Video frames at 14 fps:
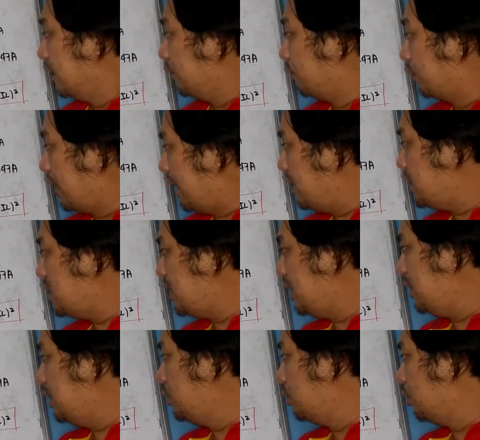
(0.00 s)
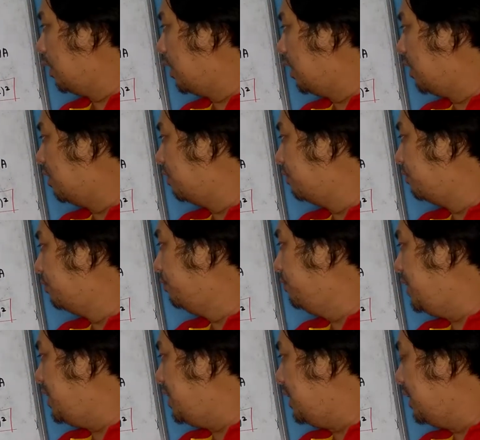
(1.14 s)
for IC you have
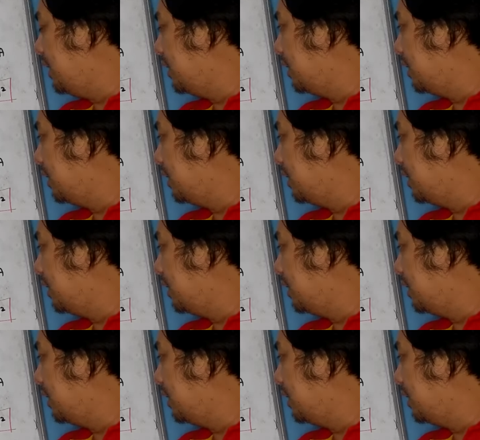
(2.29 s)
V